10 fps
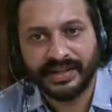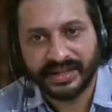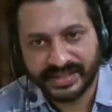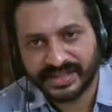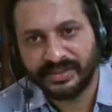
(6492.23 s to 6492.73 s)

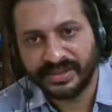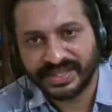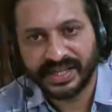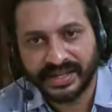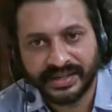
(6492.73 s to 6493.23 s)
exists
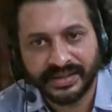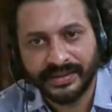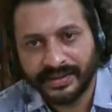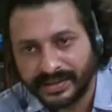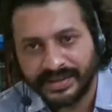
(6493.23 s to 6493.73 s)
outside
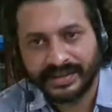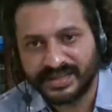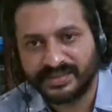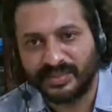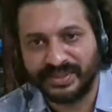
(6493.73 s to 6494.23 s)

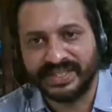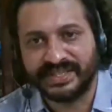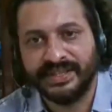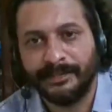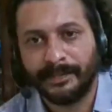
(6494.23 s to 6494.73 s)
this process.